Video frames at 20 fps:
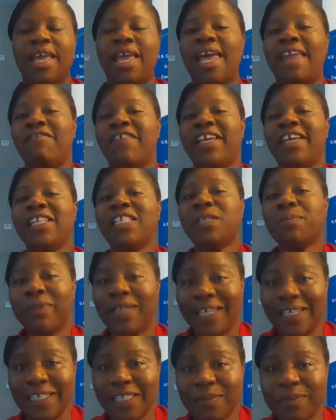Advanced
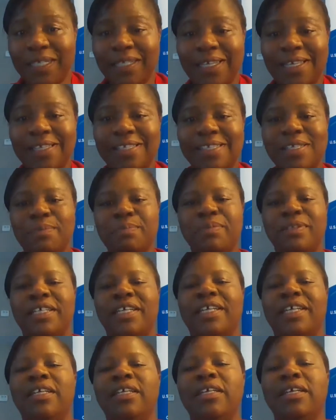placement is
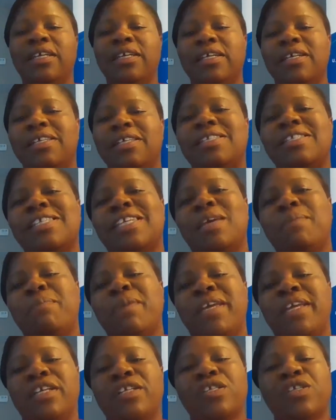simply
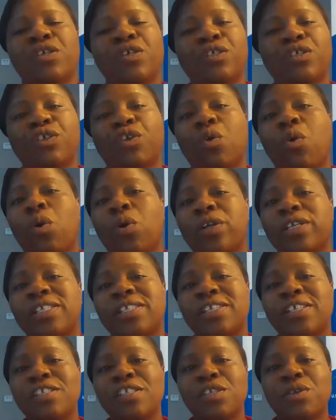skipping certain
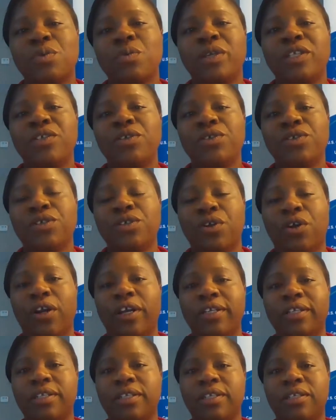courses when you
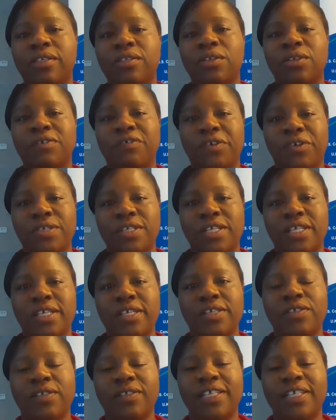start
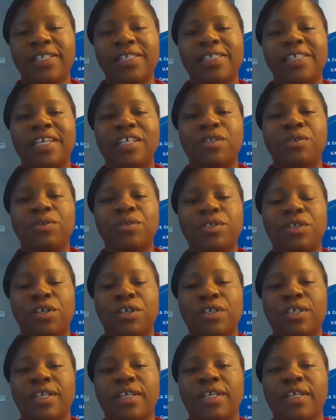university. So let's say you
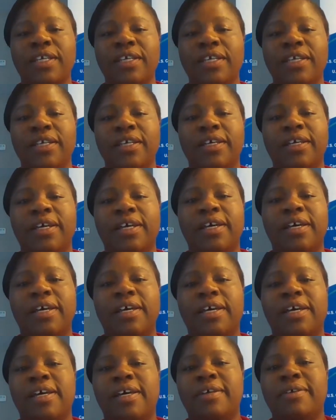took
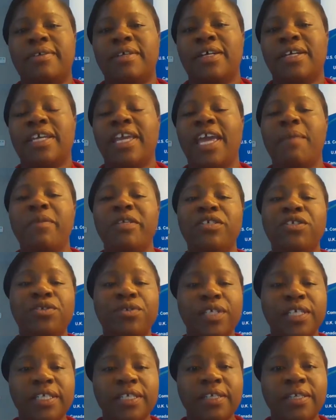a
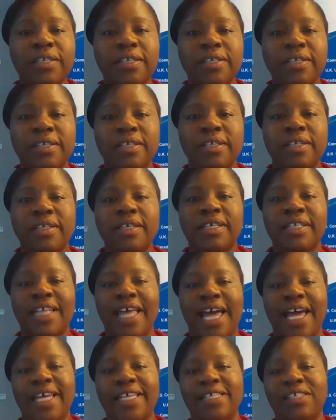chemistry
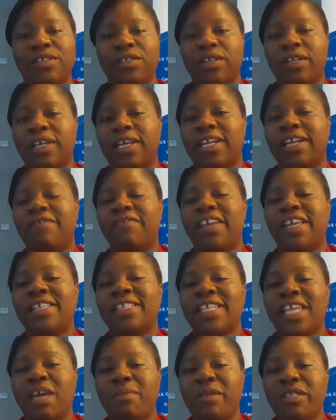class, an
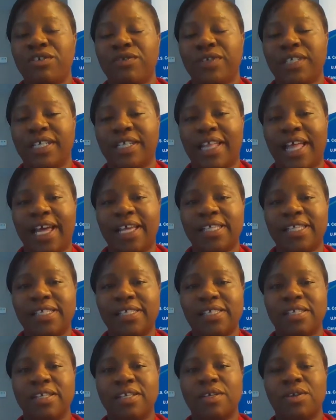advanced chemistry
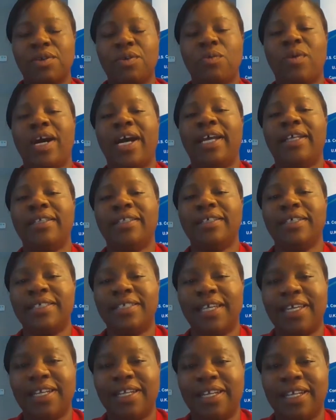class, while
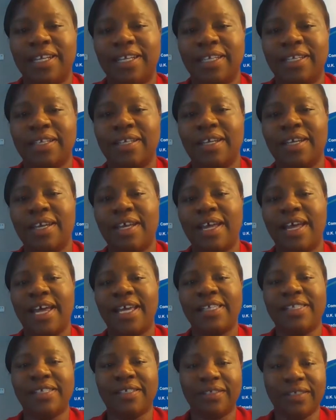attending
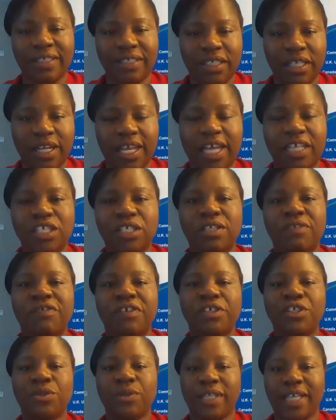Isilda International
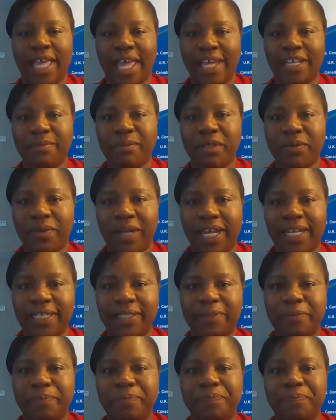Virtual Academy, right?